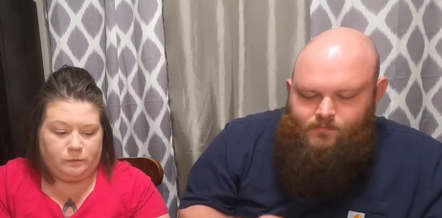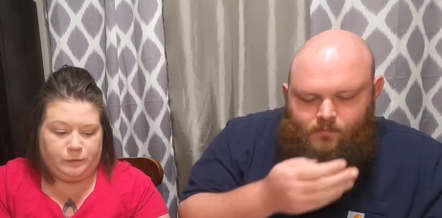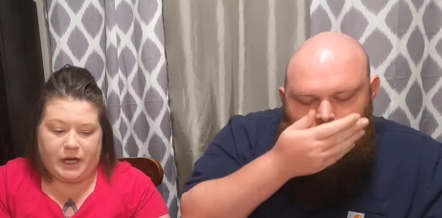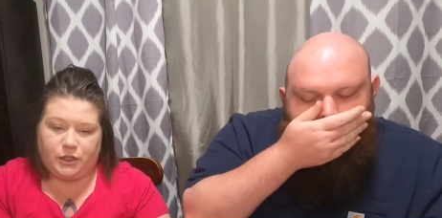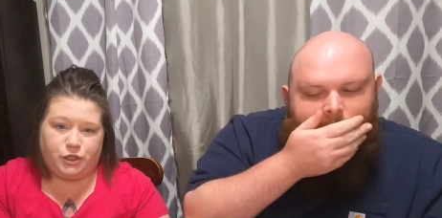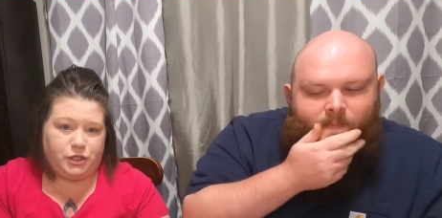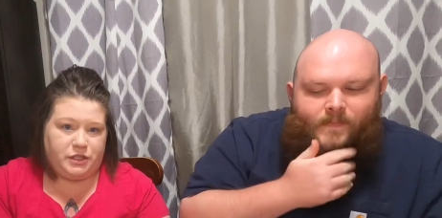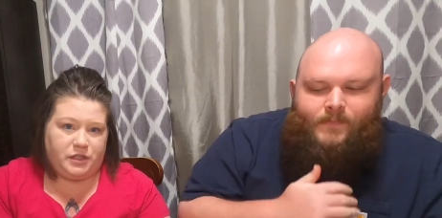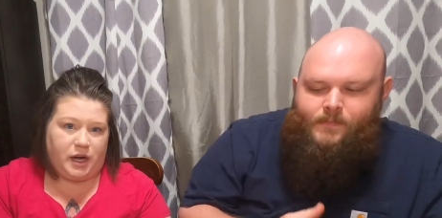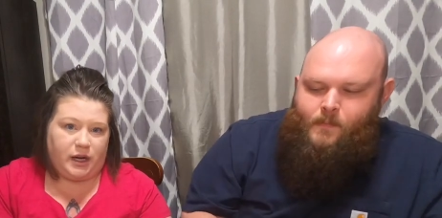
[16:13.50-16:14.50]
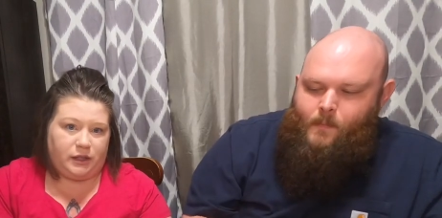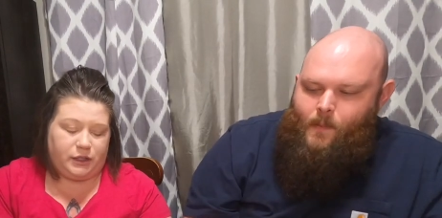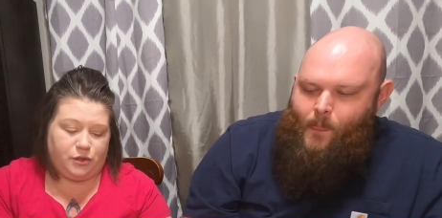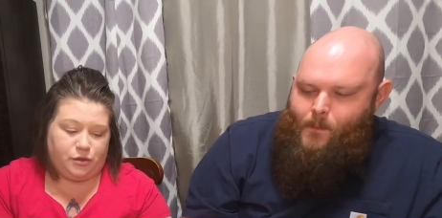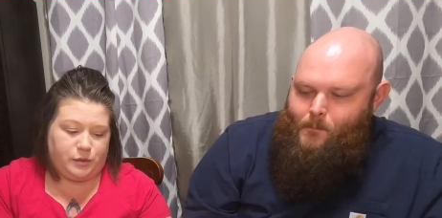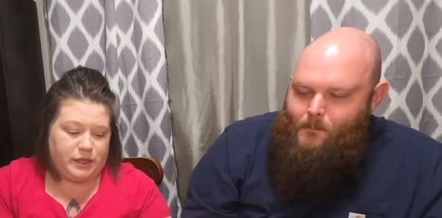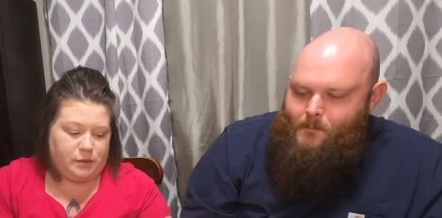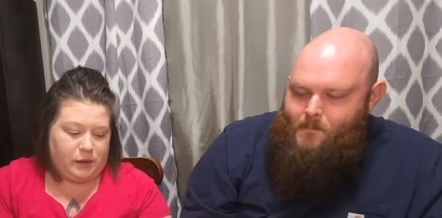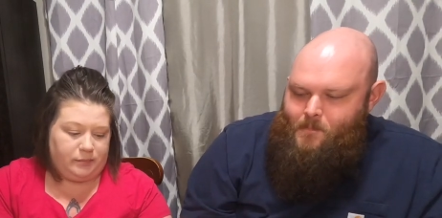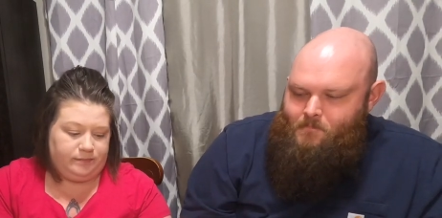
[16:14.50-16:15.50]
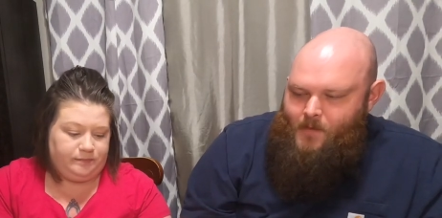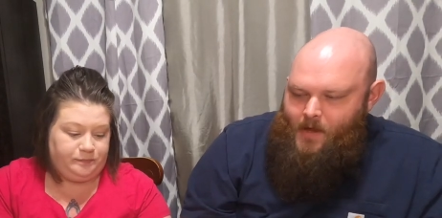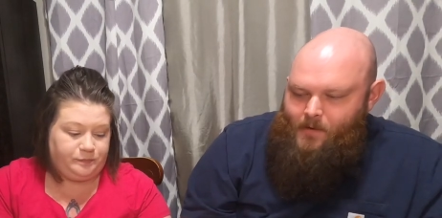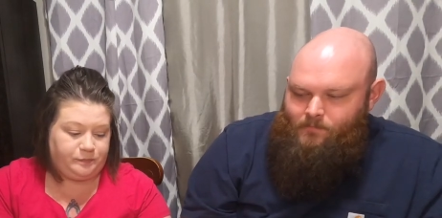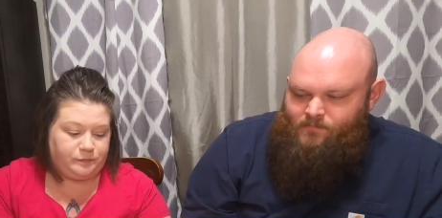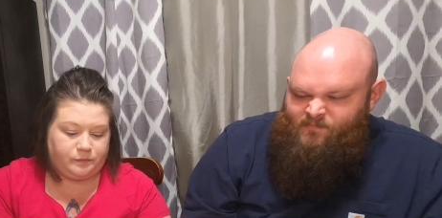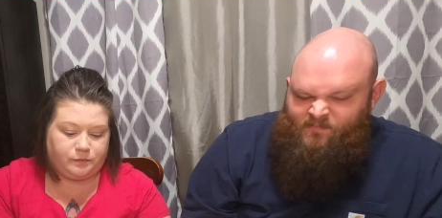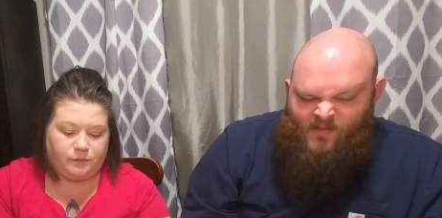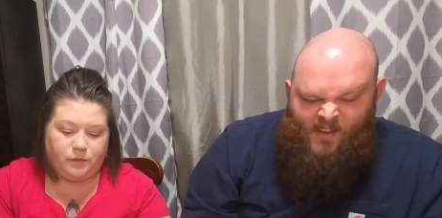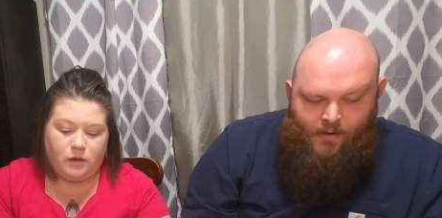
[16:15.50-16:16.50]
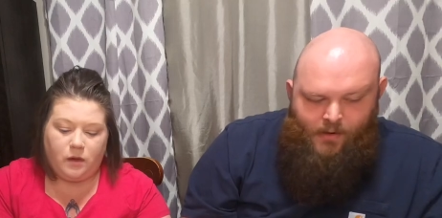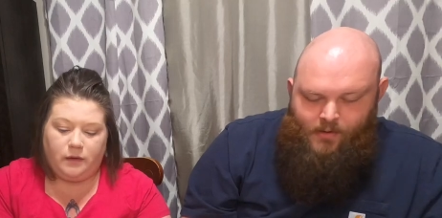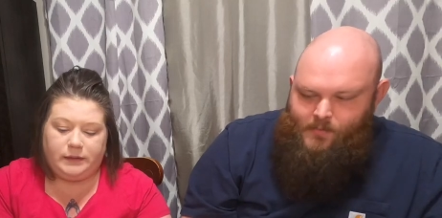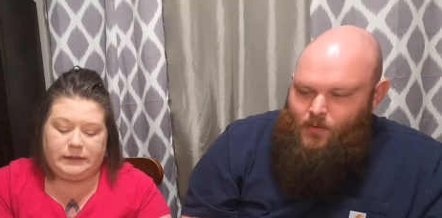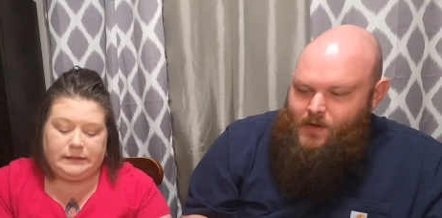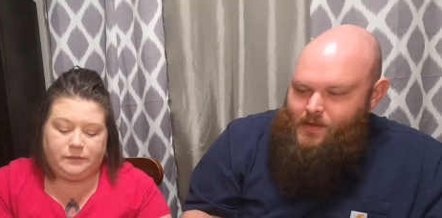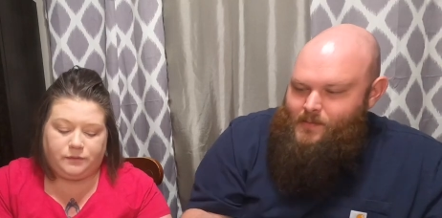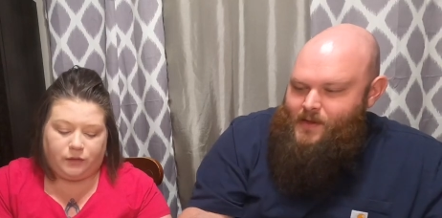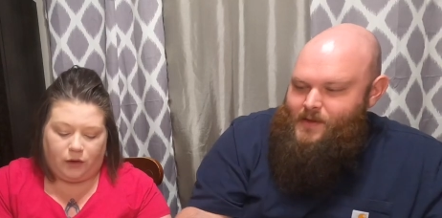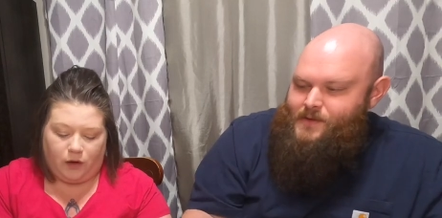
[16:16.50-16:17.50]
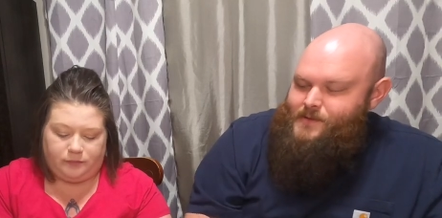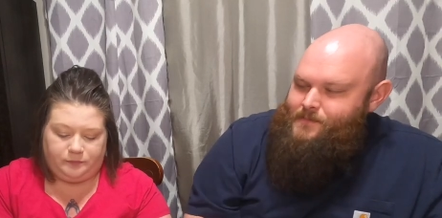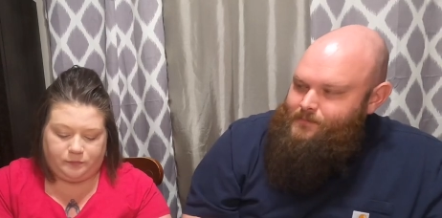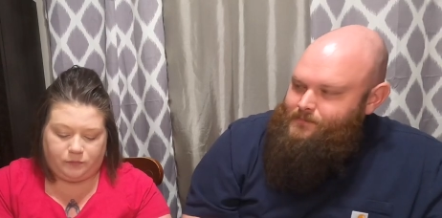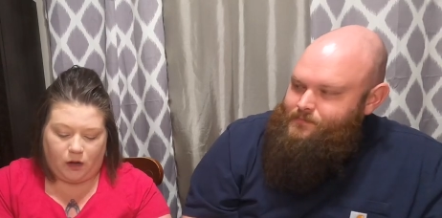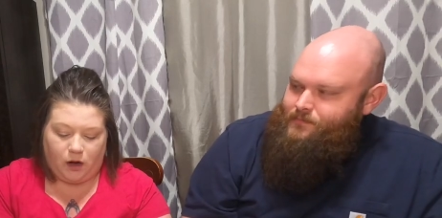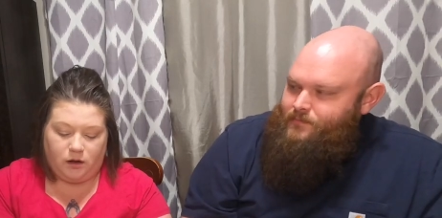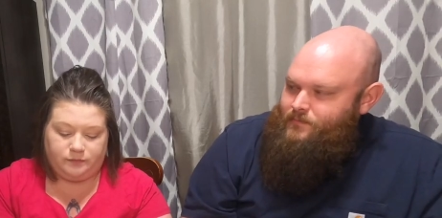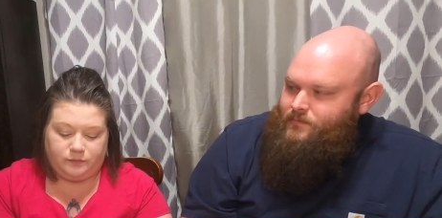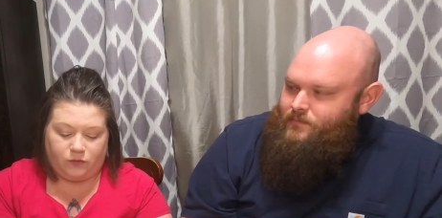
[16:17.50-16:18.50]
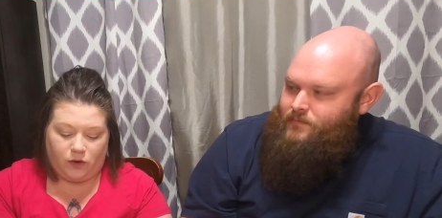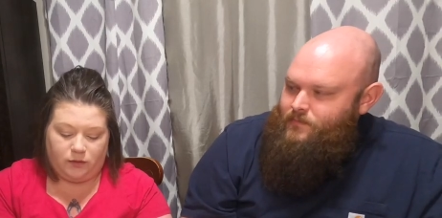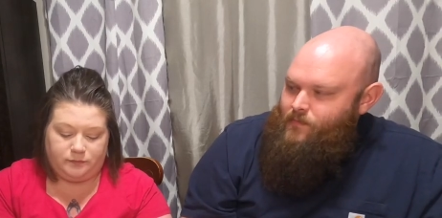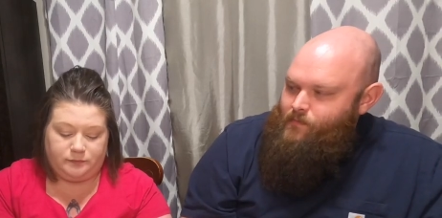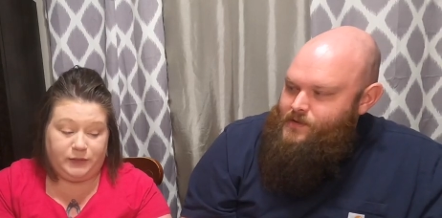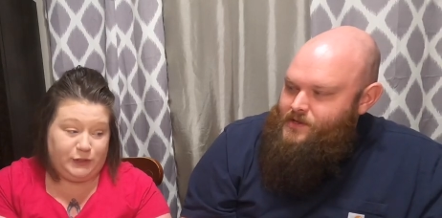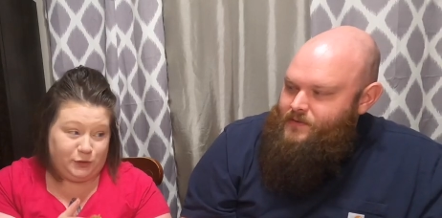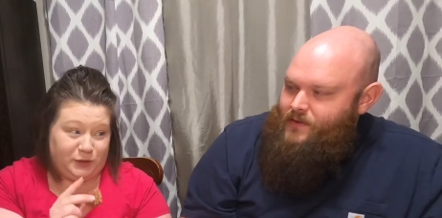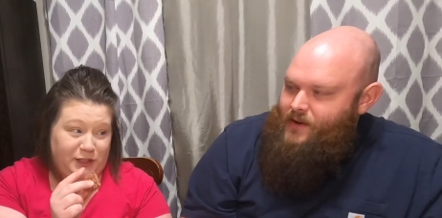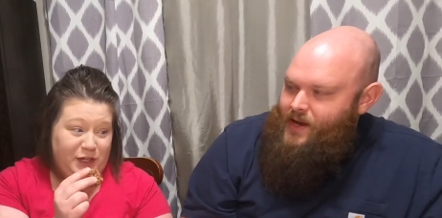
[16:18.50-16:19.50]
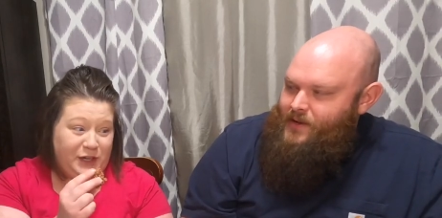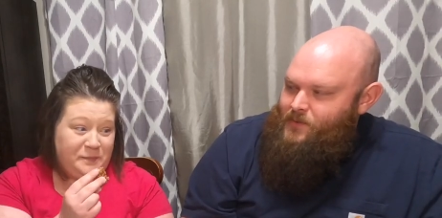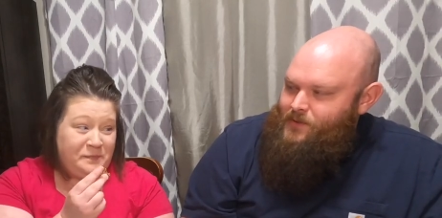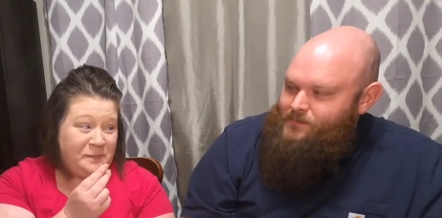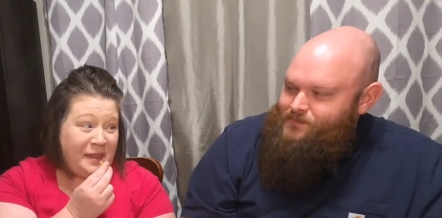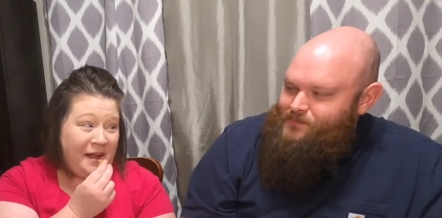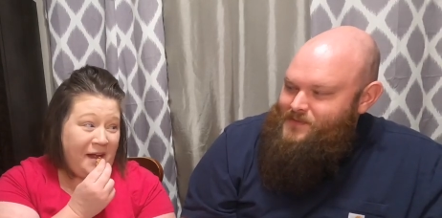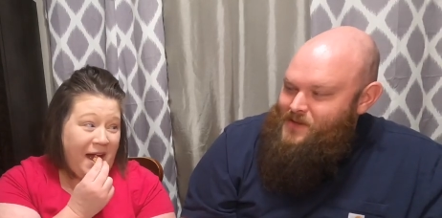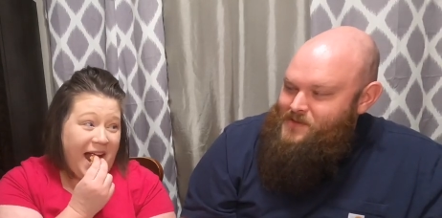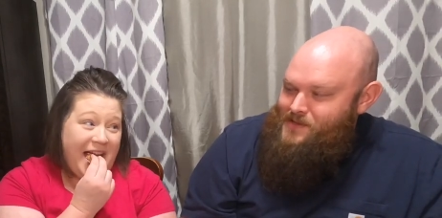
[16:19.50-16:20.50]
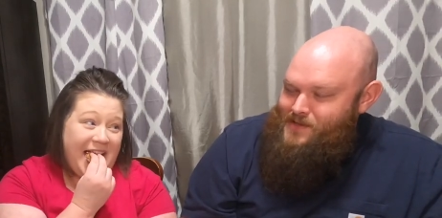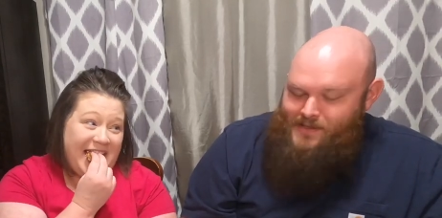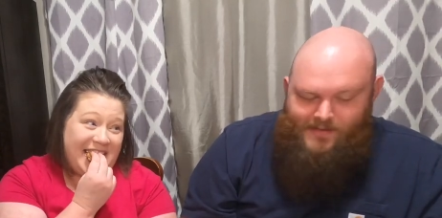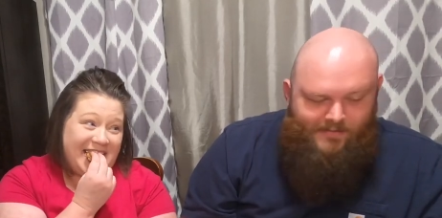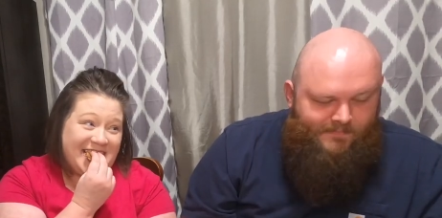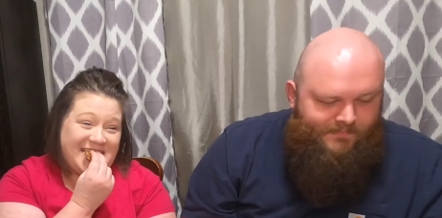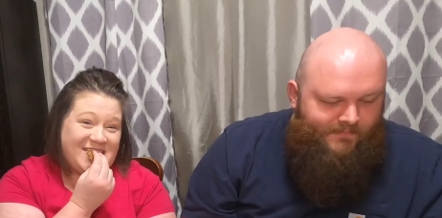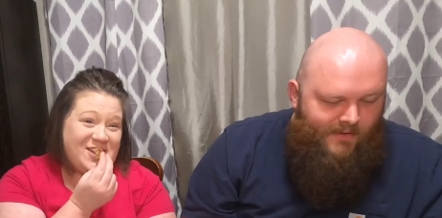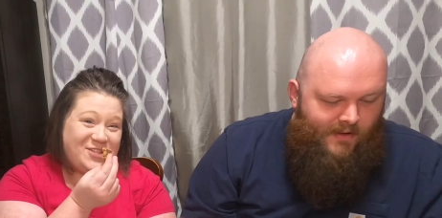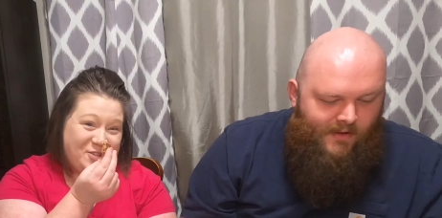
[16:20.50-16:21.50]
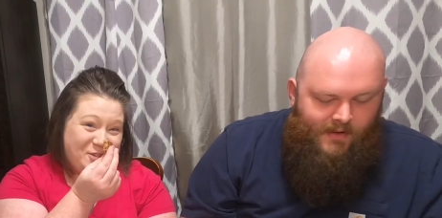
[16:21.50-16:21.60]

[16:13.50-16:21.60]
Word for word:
Speaker 1: that's just entirely too sweet to me.
Speaker 2: Yeah. Well, what do you think about those? These are really good. I told you they're good. Mm-hmm. These are